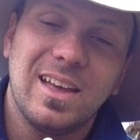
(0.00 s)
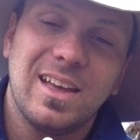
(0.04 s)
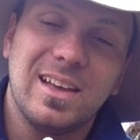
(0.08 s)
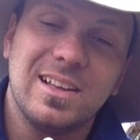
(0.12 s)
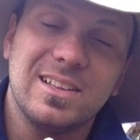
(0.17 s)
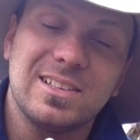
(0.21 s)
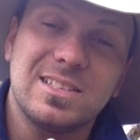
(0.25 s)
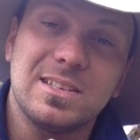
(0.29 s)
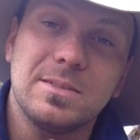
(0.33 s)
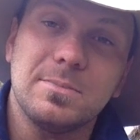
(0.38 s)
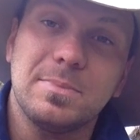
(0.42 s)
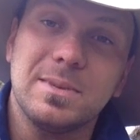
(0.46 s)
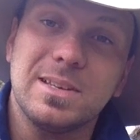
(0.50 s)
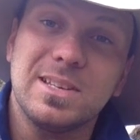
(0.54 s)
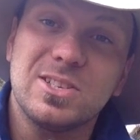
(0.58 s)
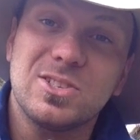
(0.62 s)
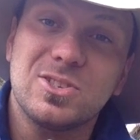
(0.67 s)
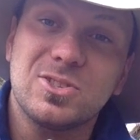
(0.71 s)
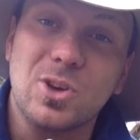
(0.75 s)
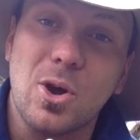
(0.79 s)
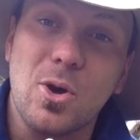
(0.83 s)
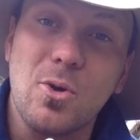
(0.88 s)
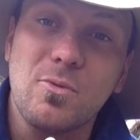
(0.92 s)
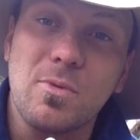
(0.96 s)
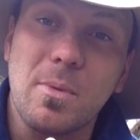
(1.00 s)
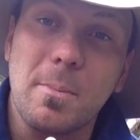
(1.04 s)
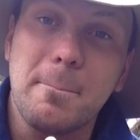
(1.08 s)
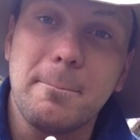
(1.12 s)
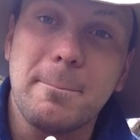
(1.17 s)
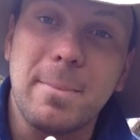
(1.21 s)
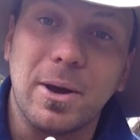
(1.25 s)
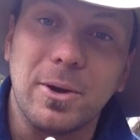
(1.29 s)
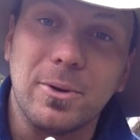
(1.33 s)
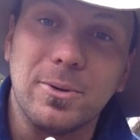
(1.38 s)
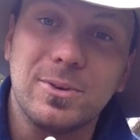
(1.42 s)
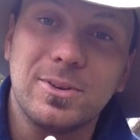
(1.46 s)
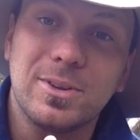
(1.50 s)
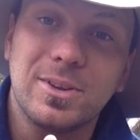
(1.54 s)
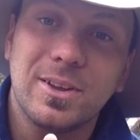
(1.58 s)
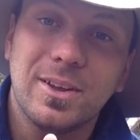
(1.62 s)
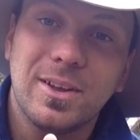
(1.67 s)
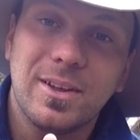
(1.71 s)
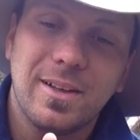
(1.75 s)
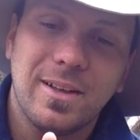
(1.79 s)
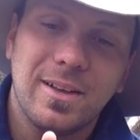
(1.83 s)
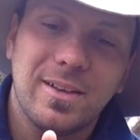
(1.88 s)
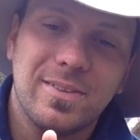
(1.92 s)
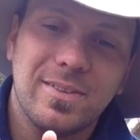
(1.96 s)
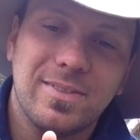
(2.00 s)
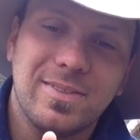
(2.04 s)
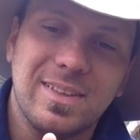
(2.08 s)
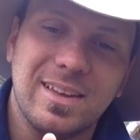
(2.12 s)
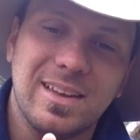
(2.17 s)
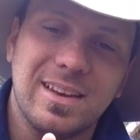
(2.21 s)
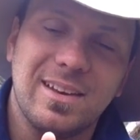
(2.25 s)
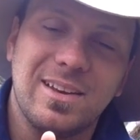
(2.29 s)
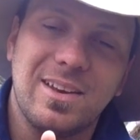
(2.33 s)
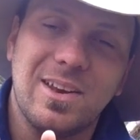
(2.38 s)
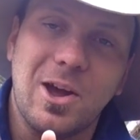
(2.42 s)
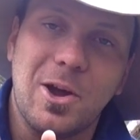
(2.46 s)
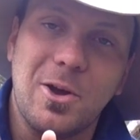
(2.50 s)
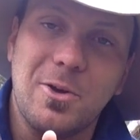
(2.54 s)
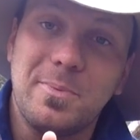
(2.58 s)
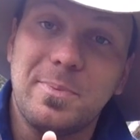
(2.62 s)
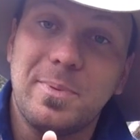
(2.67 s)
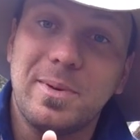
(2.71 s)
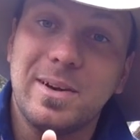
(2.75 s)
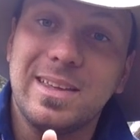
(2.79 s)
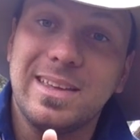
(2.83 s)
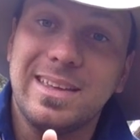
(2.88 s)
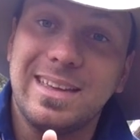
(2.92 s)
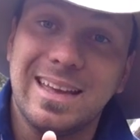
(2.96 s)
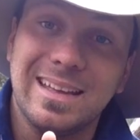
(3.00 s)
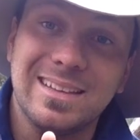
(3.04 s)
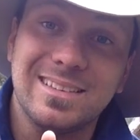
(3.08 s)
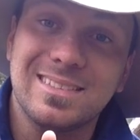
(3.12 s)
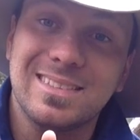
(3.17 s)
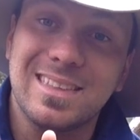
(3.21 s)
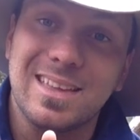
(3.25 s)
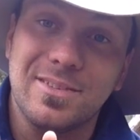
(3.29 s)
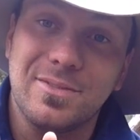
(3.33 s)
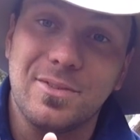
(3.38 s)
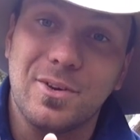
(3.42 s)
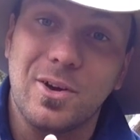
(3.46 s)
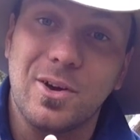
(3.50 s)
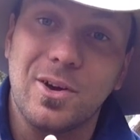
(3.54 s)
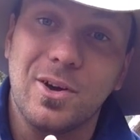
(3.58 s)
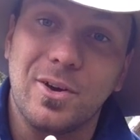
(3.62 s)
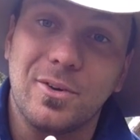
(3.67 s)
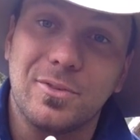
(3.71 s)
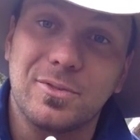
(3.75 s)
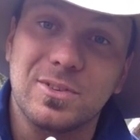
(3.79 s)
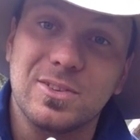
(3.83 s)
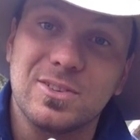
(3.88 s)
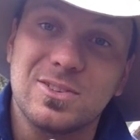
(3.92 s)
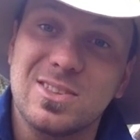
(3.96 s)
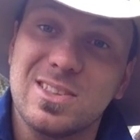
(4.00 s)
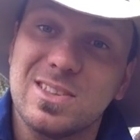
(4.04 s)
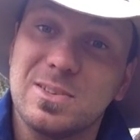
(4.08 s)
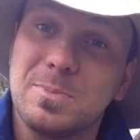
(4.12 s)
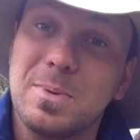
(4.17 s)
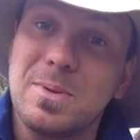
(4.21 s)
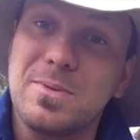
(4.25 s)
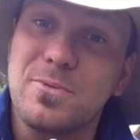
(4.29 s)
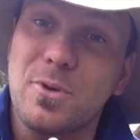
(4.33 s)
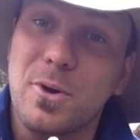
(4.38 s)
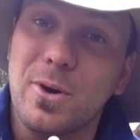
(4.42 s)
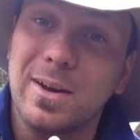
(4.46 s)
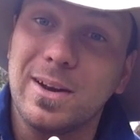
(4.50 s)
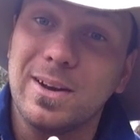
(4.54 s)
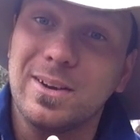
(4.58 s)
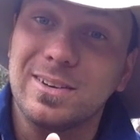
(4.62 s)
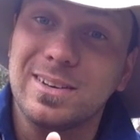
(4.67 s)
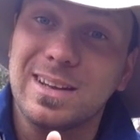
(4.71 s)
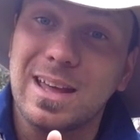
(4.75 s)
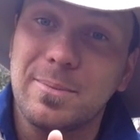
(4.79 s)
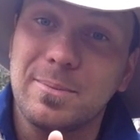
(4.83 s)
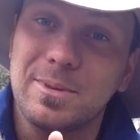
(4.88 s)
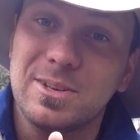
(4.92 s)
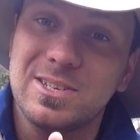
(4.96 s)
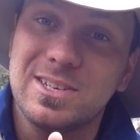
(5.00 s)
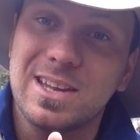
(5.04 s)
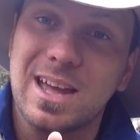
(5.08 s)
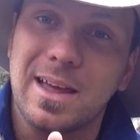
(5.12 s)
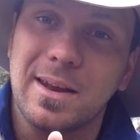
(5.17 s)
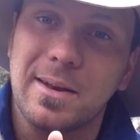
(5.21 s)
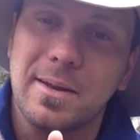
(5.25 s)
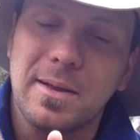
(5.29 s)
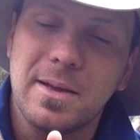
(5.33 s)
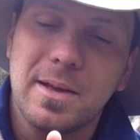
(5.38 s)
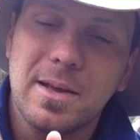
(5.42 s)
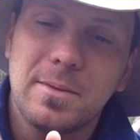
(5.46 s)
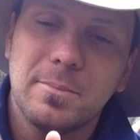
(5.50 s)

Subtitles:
It's simply so remote that nobody gets there very often, so there's been very little damage done.